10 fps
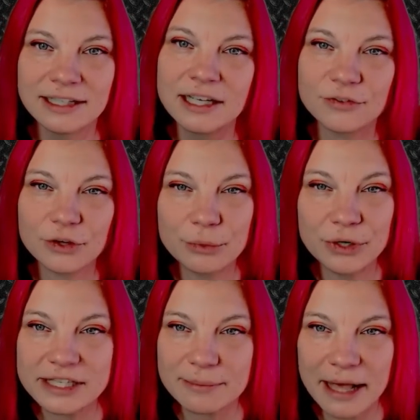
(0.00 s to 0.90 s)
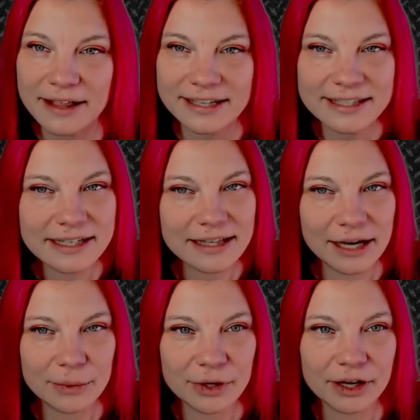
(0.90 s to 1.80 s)
From municipalities to line
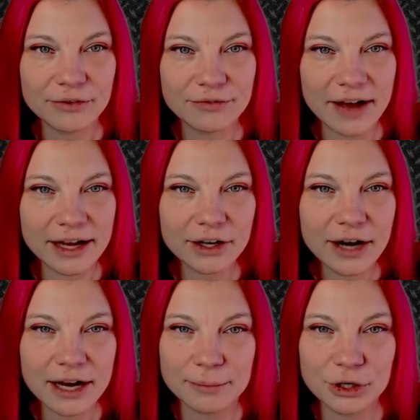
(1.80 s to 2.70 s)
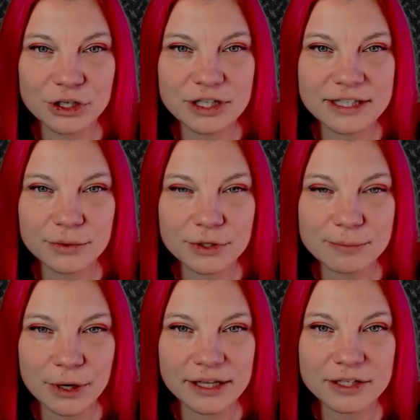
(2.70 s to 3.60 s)
work, fire and emergency
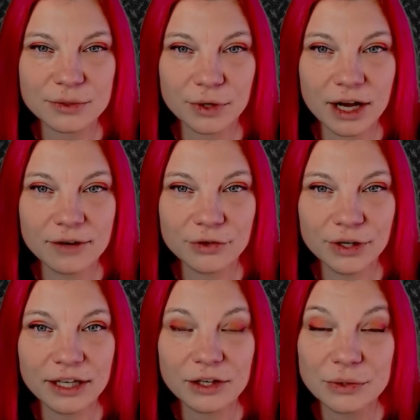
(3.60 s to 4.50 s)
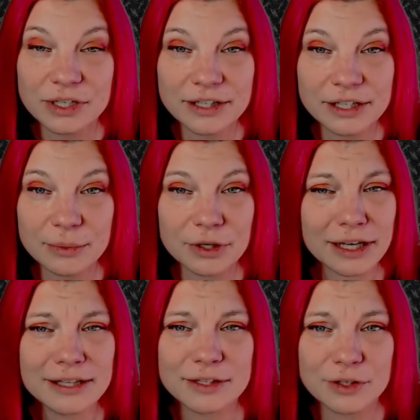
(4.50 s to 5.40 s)
response, recovery, utility work,
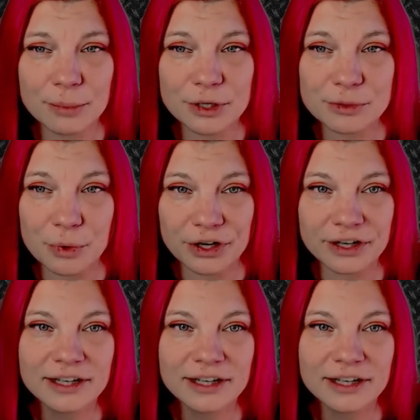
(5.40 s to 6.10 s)
and so much more,